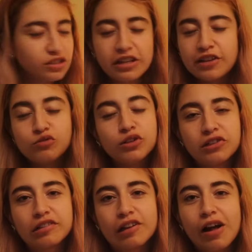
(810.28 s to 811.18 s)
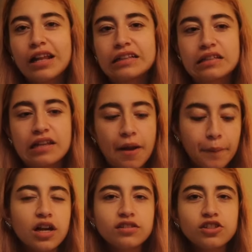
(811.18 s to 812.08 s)
It's really good though. I like this snack.
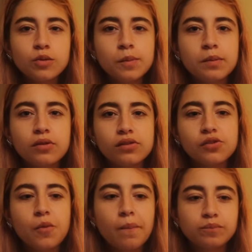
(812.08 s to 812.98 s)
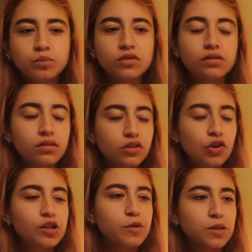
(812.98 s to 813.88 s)
Guys, this is what people do
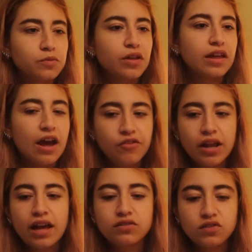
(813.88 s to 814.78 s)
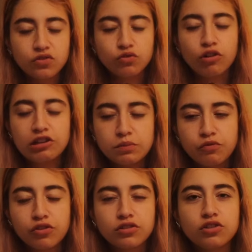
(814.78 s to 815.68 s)
30 minutes before I have an exercise or crisis
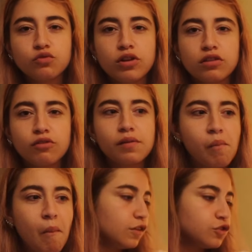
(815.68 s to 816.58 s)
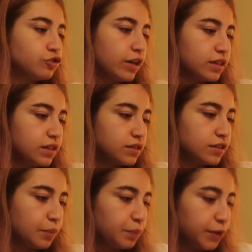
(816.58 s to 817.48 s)
before I turn 23. Let's try these.
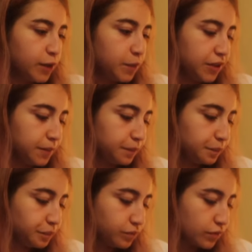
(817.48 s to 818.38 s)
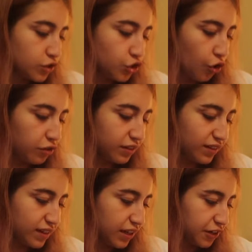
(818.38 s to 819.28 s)
The Bourbon
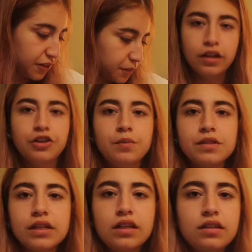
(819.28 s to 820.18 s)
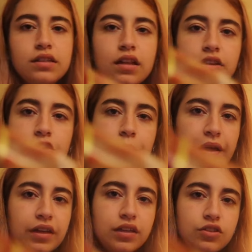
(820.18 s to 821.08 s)
Chocolatier. It comes like in this like little
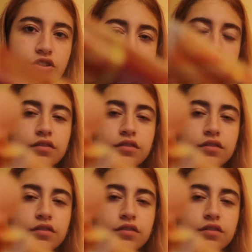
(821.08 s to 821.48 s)
package.